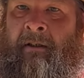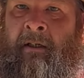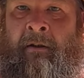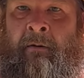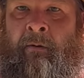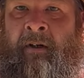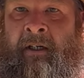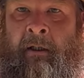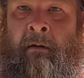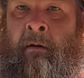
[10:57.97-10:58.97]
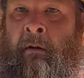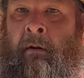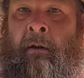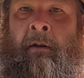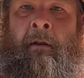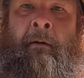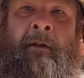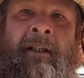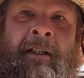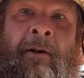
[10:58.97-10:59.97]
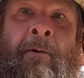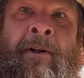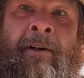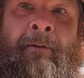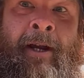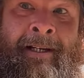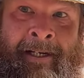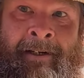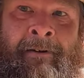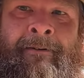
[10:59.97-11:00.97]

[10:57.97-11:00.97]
I don't know, we'll find out. I'm gonna get going on it right now.